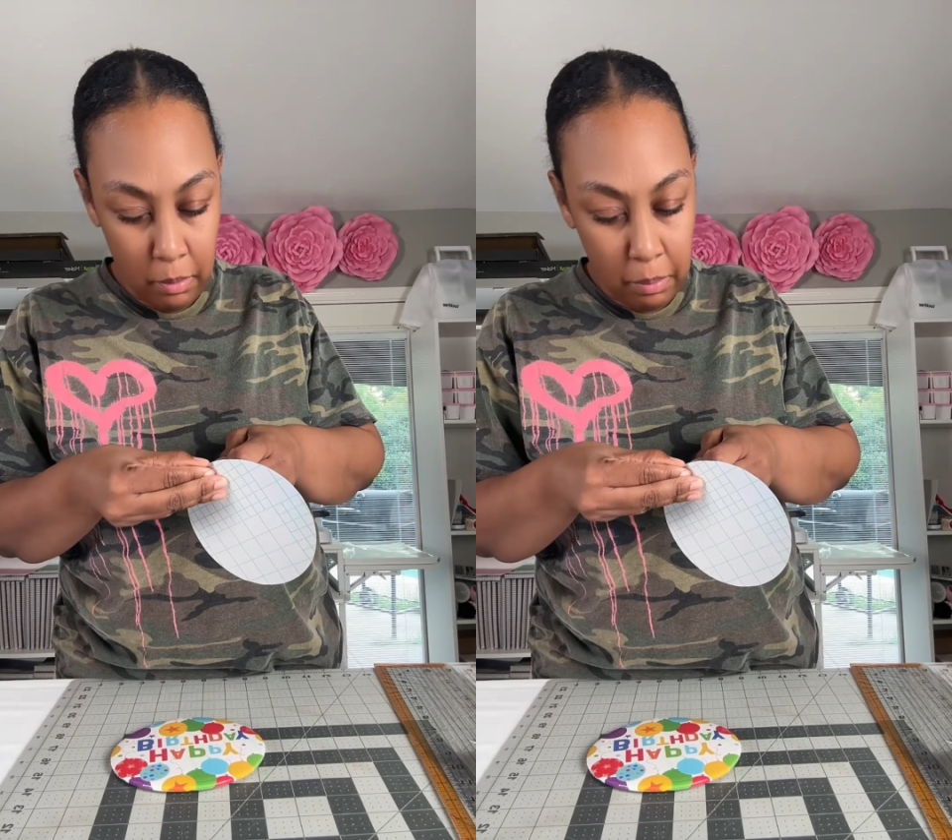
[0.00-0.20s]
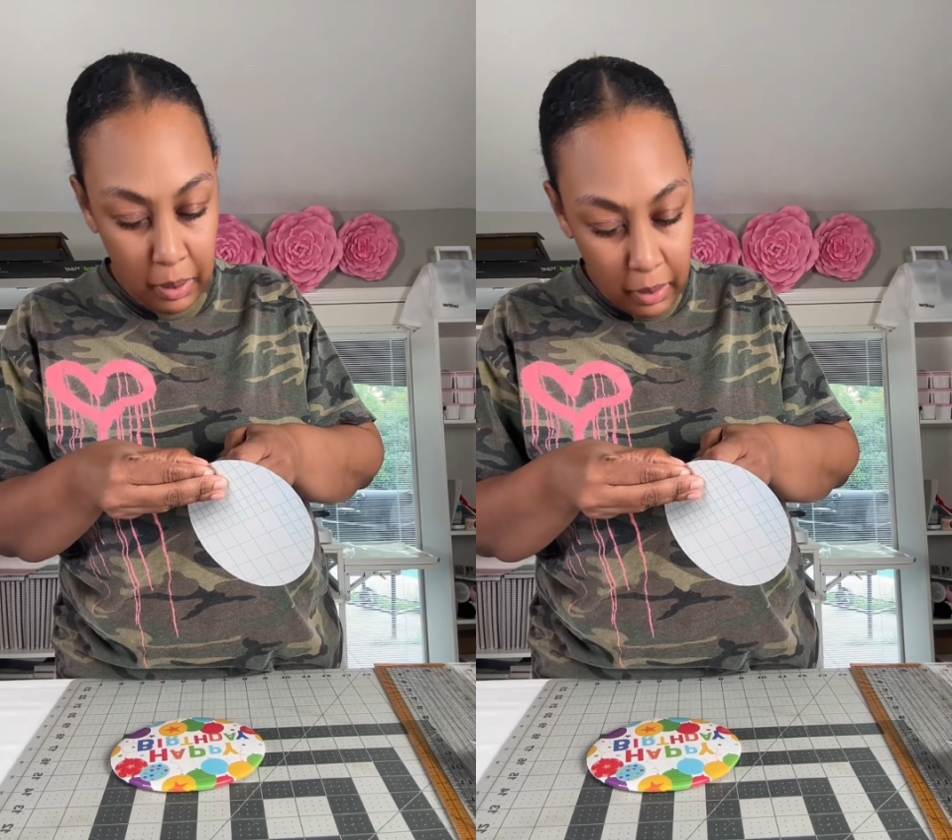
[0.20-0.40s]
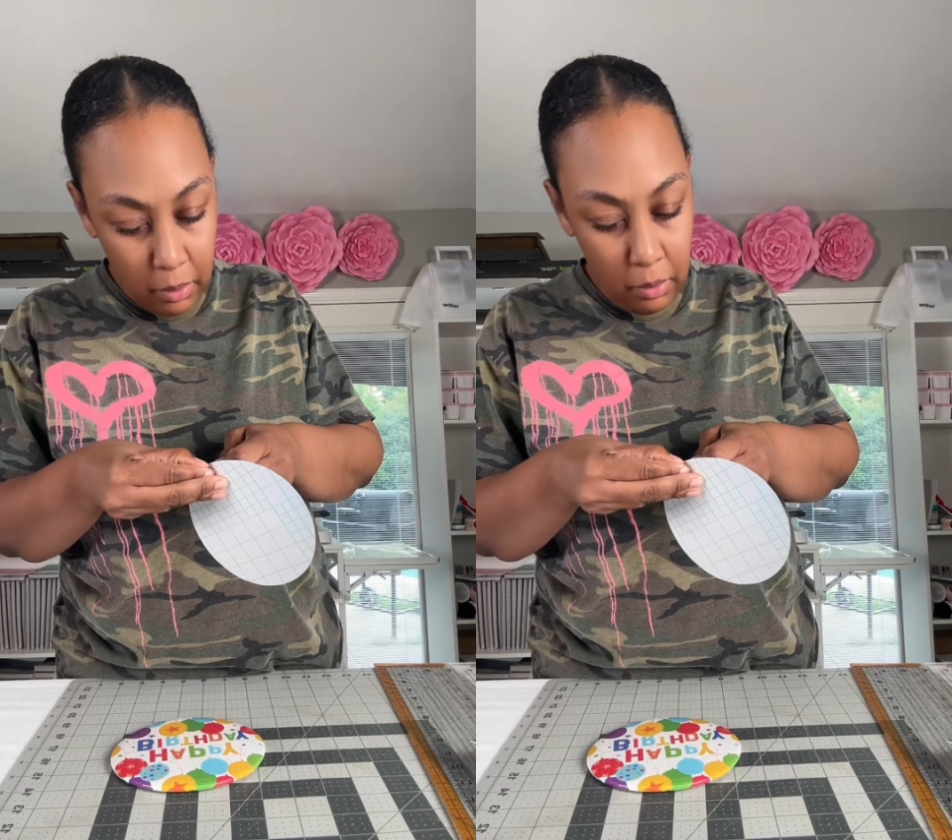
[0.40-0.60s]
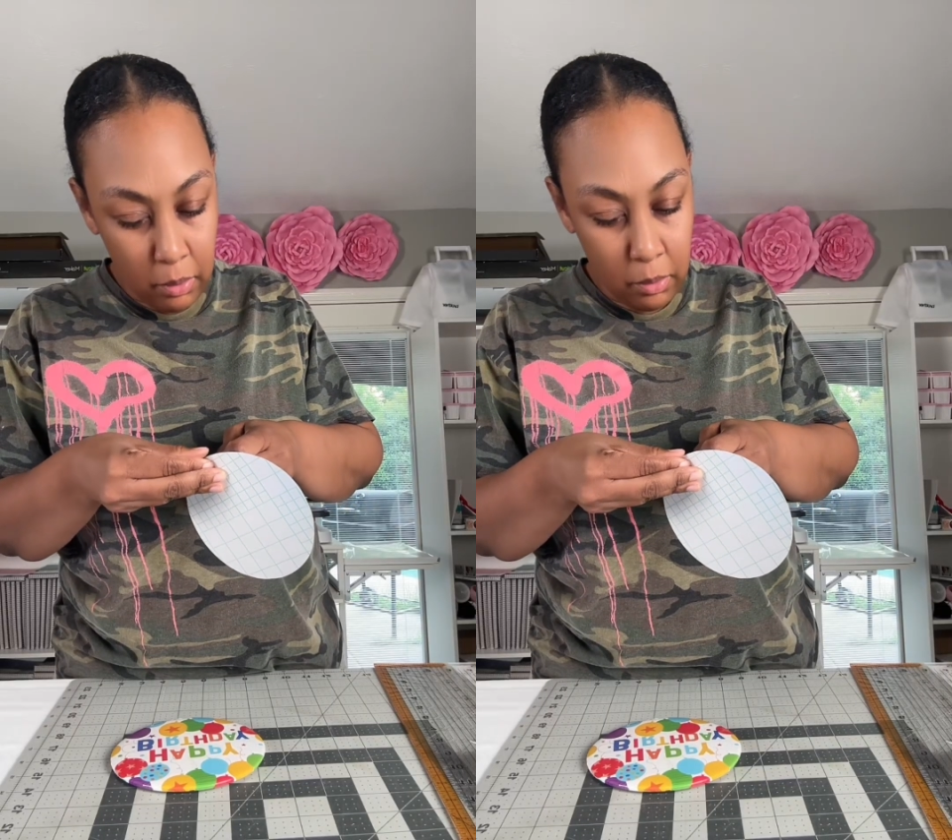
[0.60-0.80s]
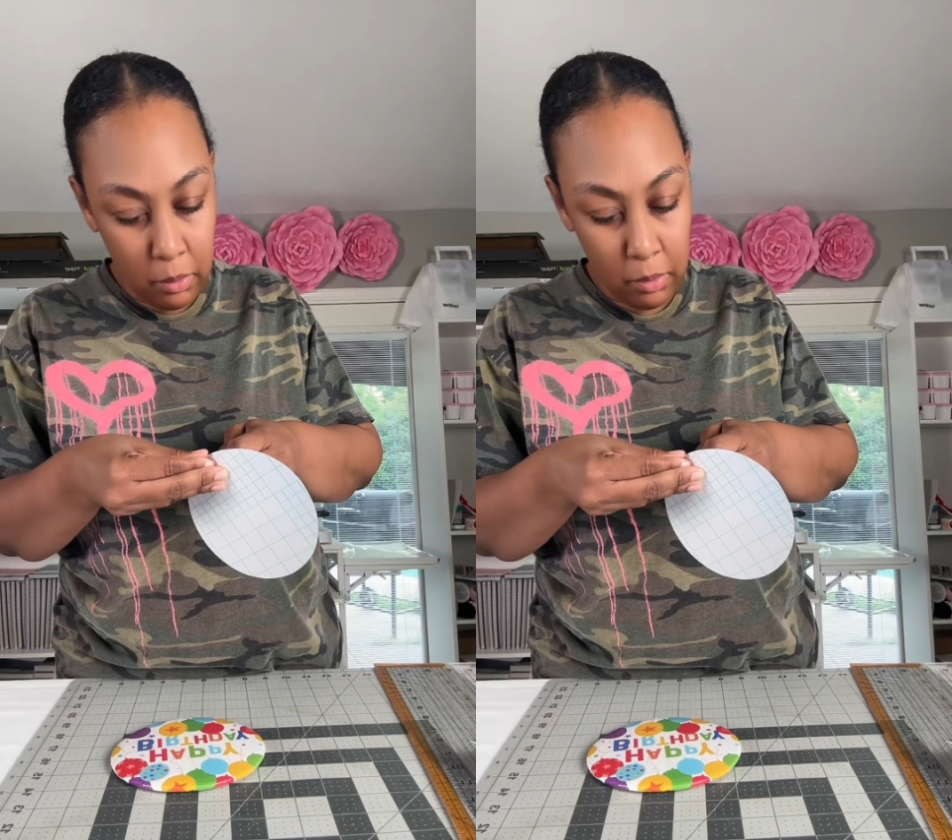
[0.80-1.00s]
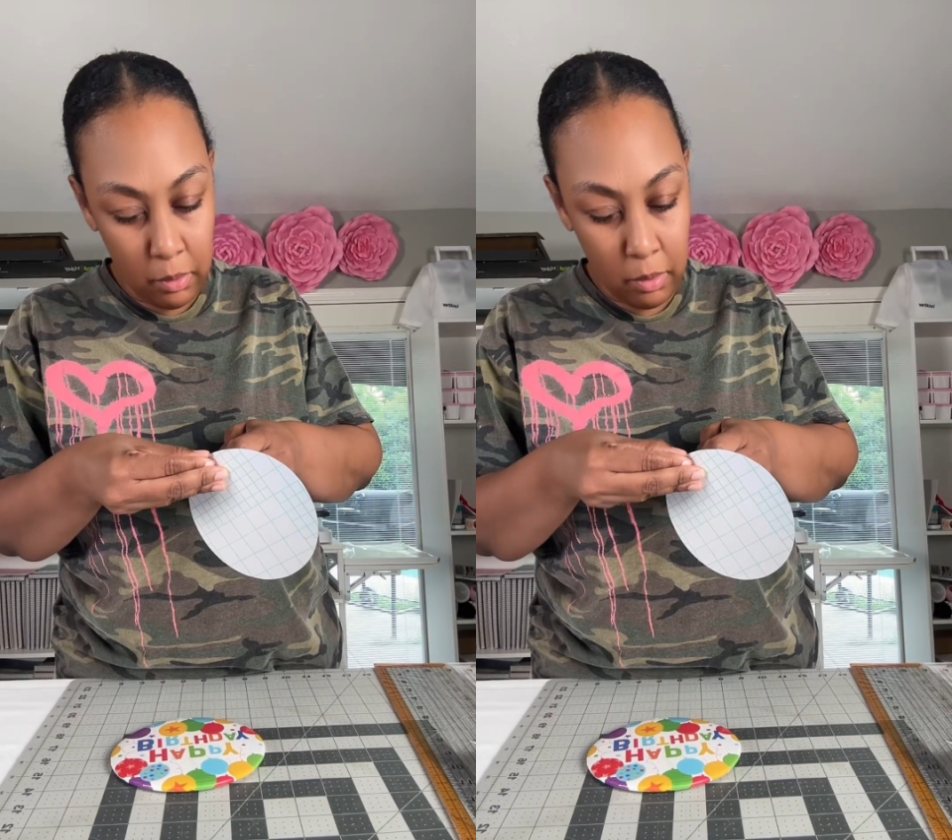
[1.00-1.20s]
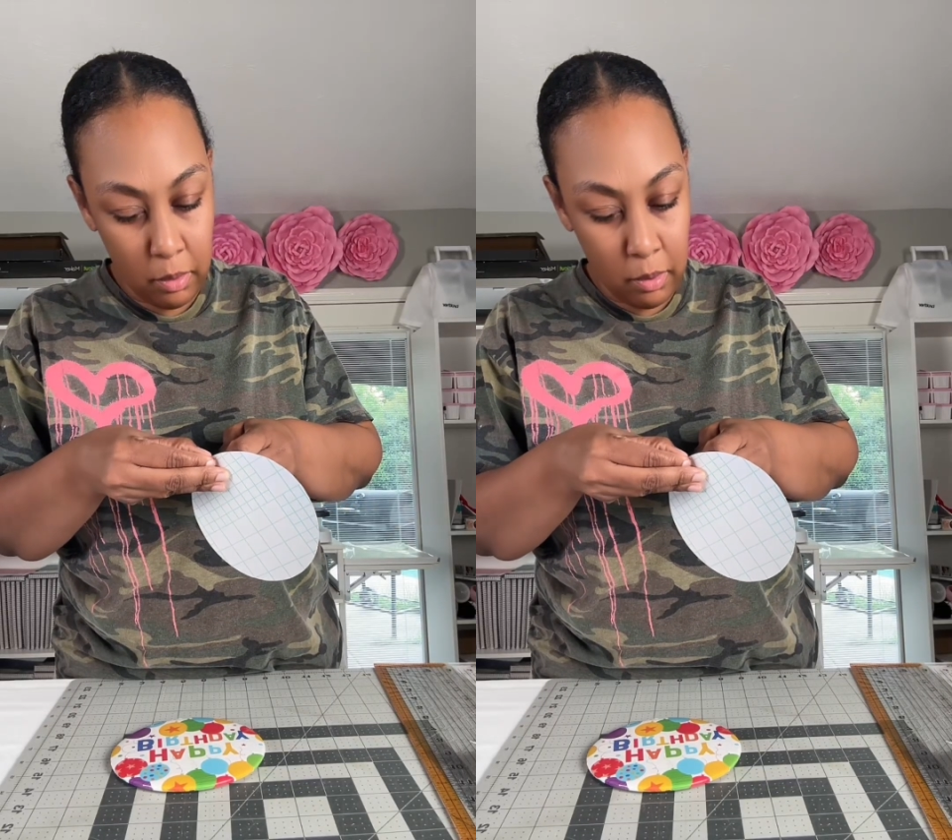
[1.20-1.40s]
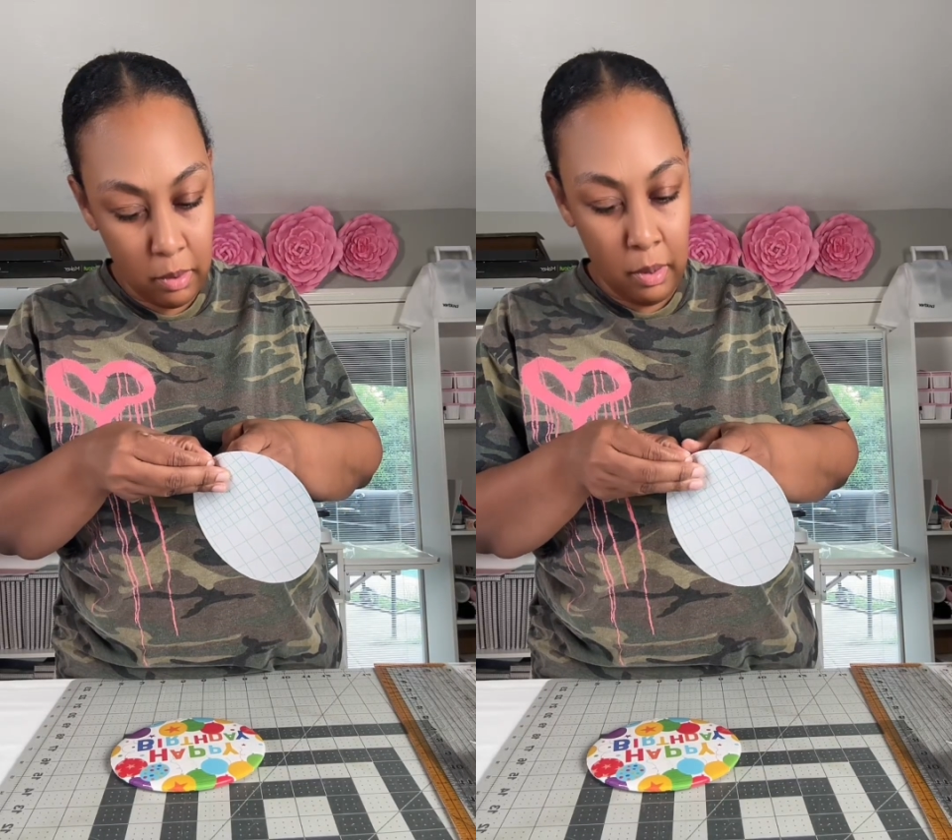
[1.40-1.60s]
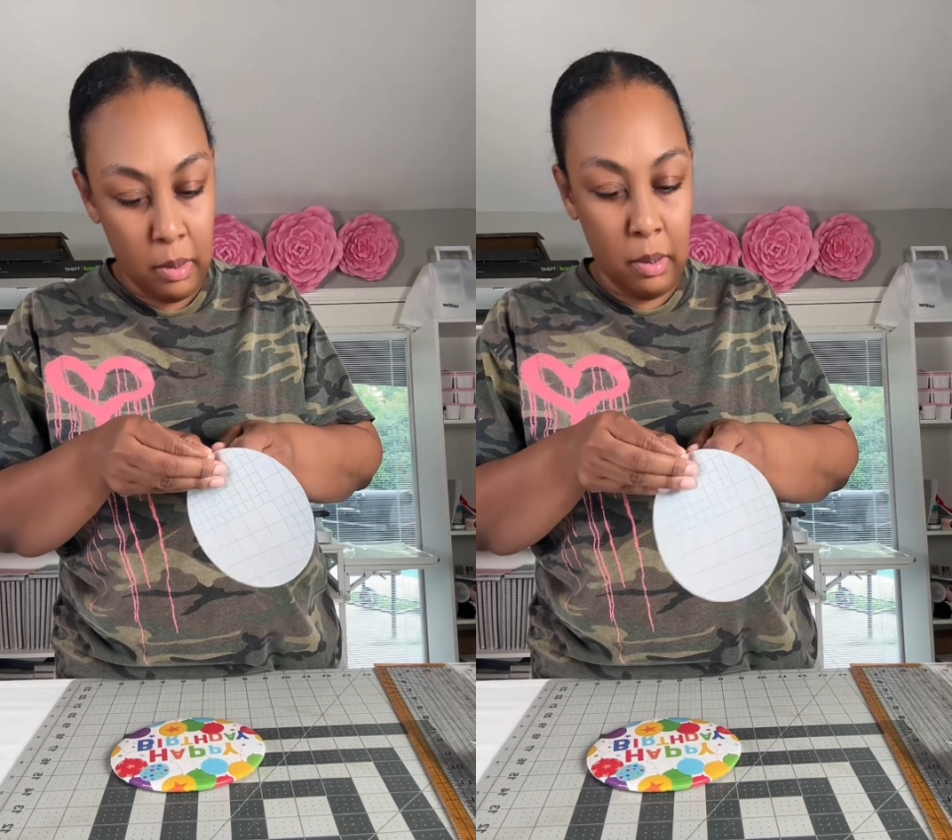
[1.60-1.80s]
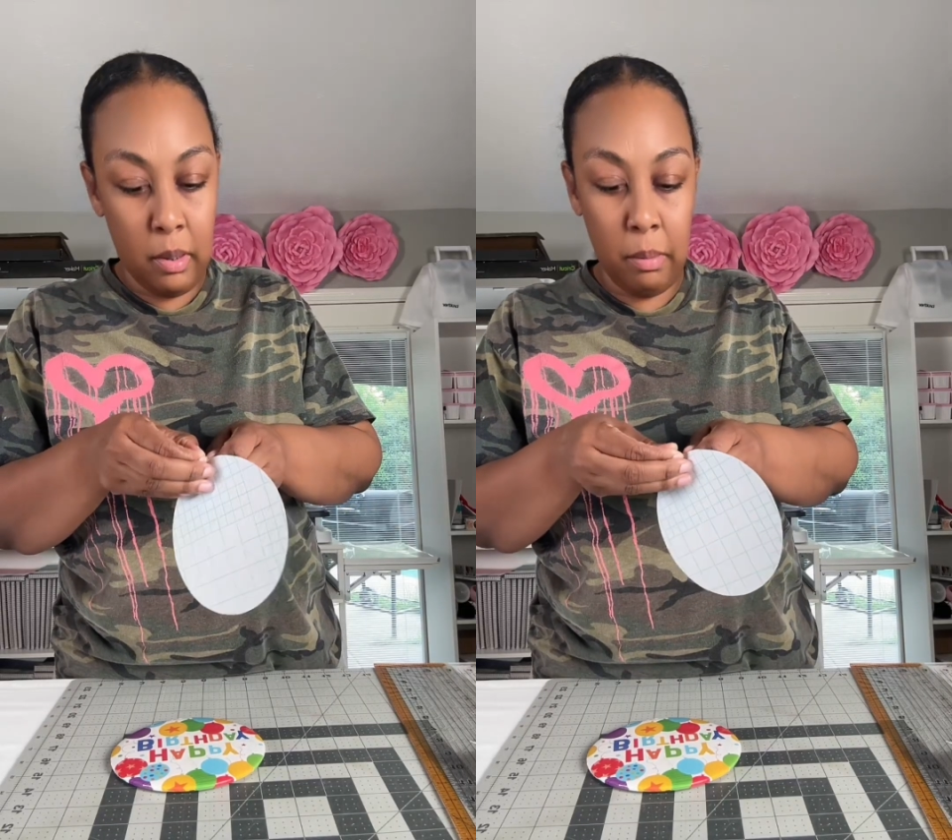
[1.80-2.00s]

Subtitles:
peel the